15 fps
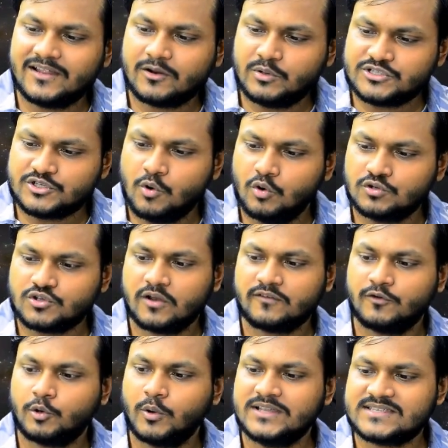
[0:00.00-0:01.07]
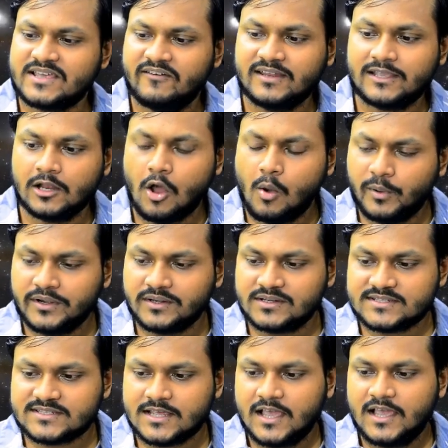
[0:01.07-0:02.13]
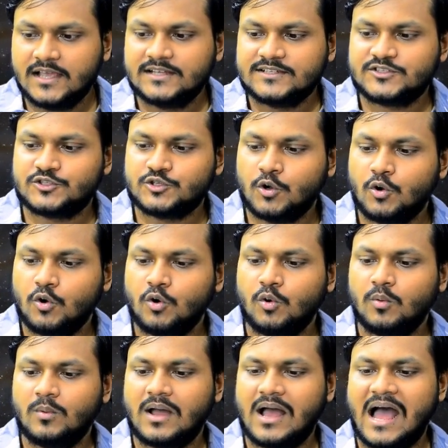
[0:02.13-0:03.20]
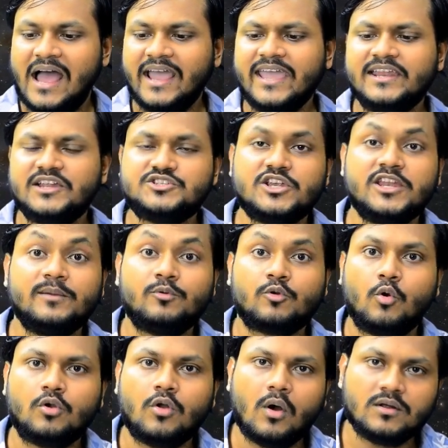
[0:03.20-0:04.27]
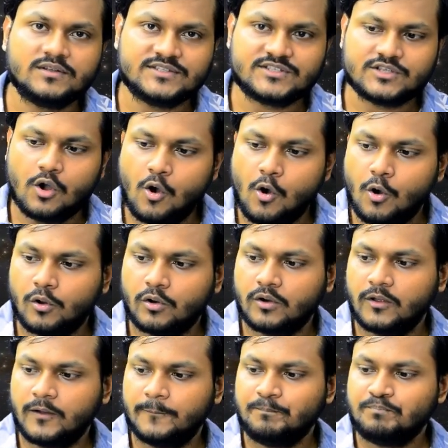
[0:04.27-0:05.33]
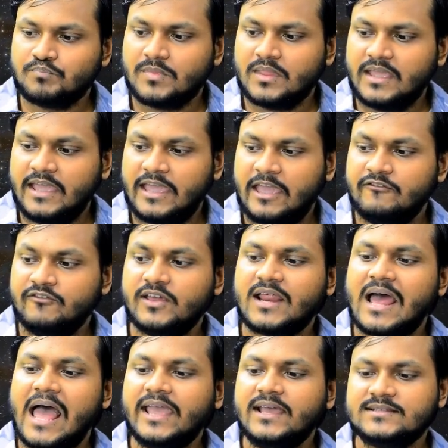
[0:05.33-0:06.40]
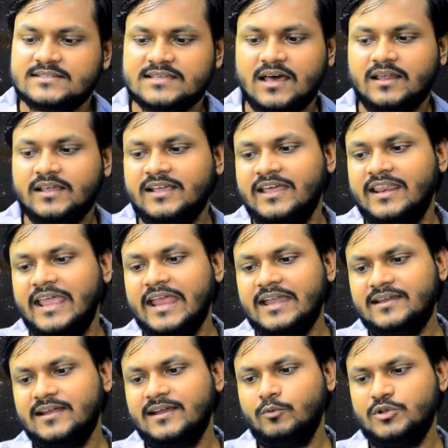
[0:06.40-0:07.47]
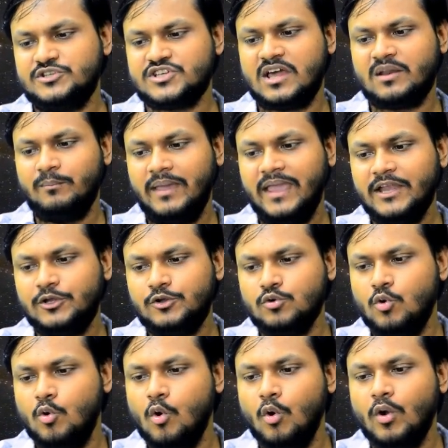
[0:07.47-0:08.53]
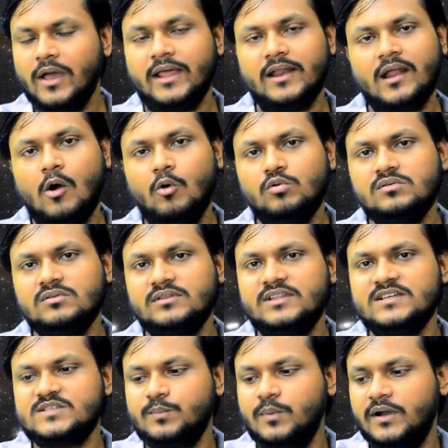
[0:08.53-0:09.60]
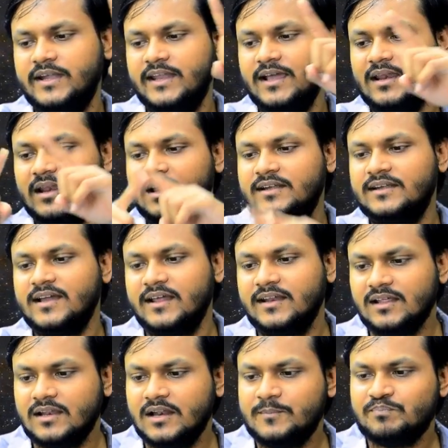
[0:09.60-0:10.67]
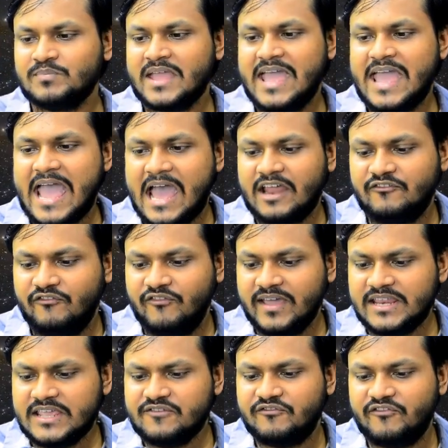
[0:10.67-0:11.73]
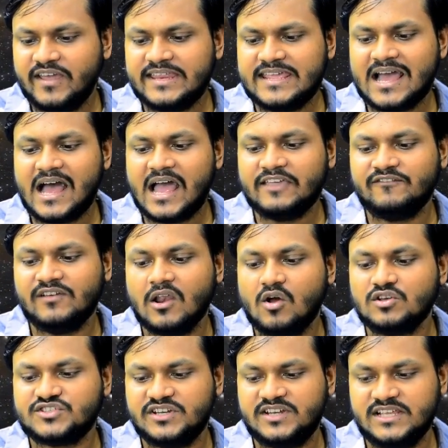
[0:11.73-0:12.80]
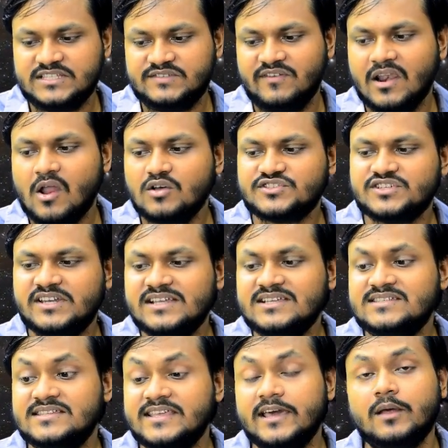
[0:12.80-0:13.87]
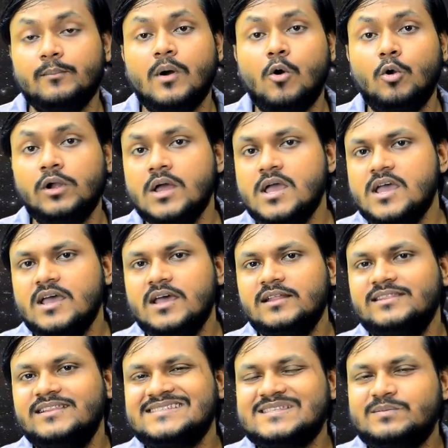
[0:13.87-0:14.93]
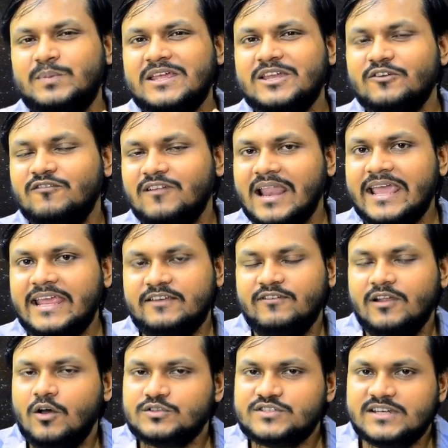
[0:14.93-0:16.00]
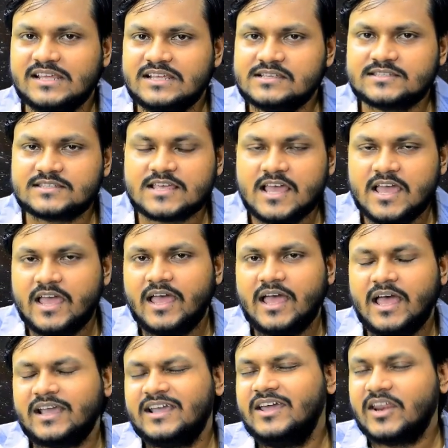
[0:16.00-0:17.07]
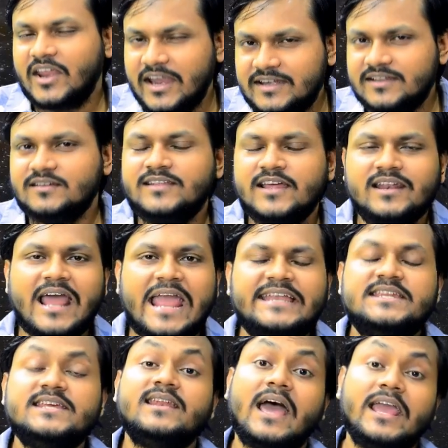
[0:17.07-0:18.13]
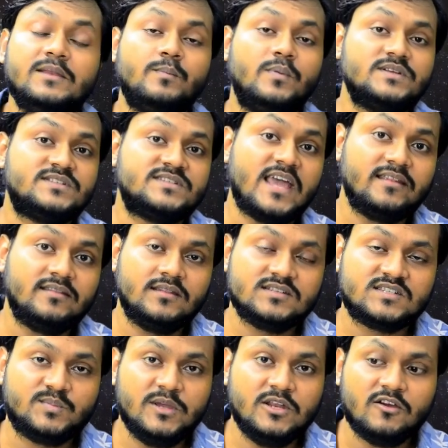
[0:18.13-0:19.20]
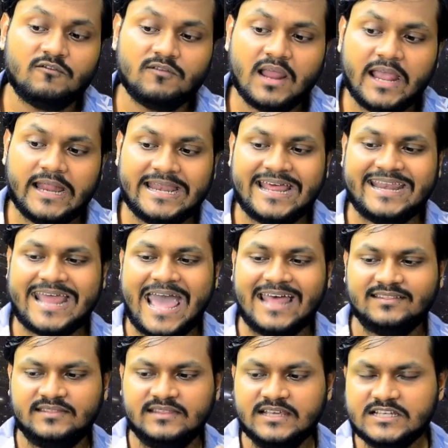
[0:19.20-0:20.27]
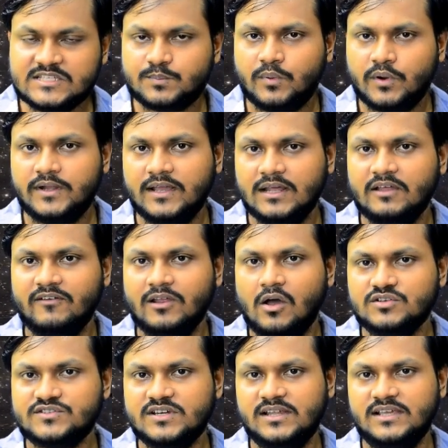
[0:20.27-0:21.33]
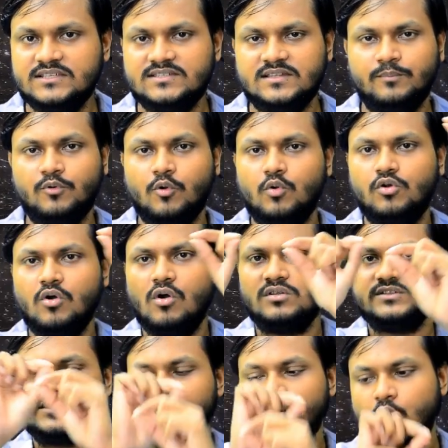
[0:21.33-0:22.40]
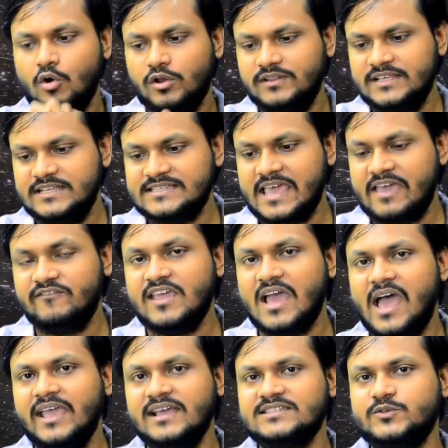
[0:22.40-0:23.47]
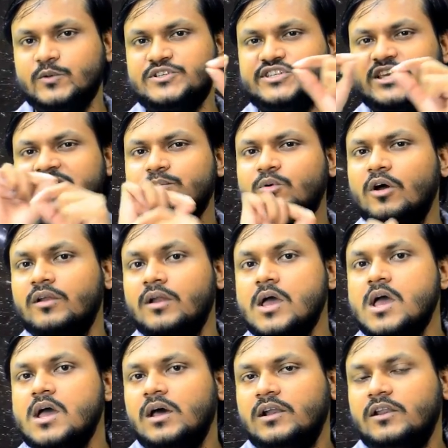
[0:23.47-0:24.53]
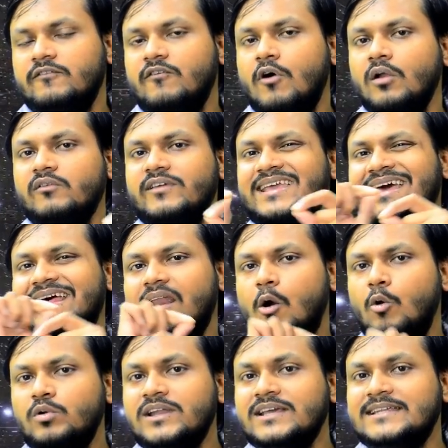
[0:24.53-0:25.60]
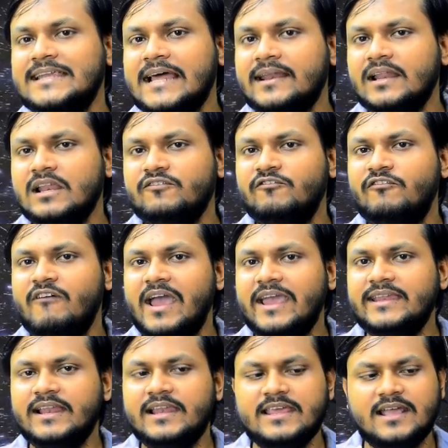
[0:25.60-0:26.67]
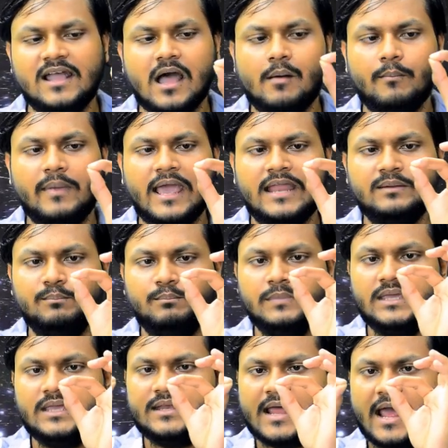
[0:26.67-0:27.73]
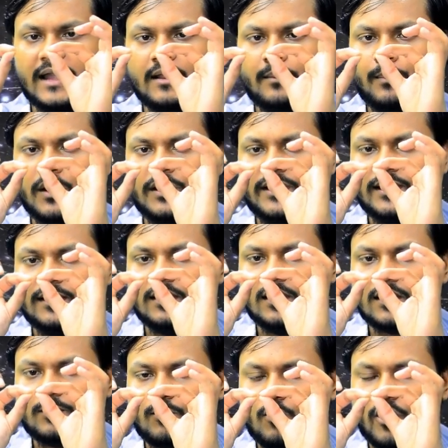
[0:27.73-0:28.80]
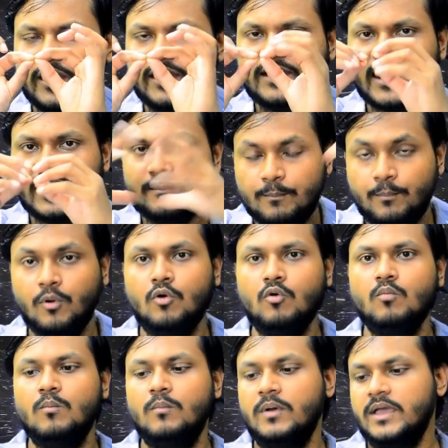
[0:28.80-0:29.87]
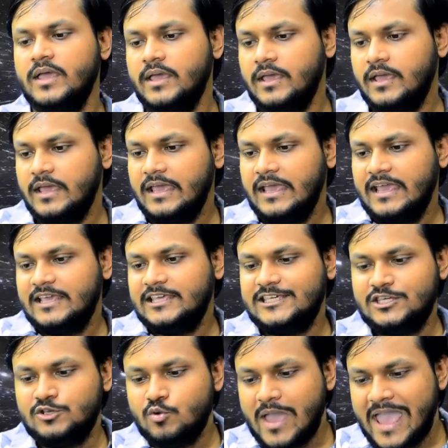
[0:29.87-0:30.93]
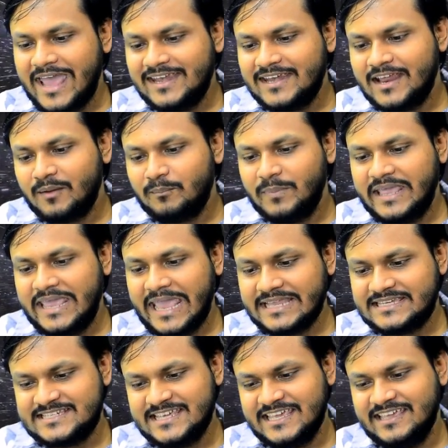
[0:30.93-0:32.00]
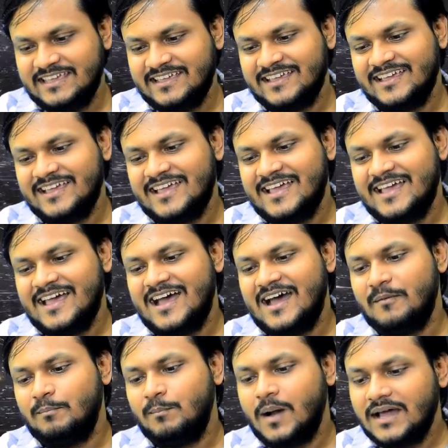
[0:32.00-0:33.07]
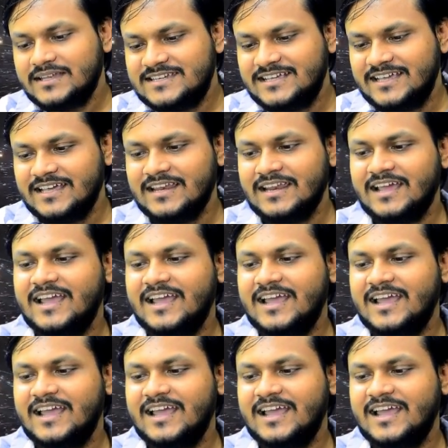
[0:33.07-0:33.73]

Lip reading: which goes on for 27 kilometers. So high energetic protons or heavier ions are created, which are made to go around this particular tunnel at very, very high velocities, velocities near about the speed of light, velocities greater than 99% the speed of light. And at these particular velocities, the protons or these heavy ions which keep on revolving around the tunnel finally come and meet at a particular point, and boom, you end up getting a particle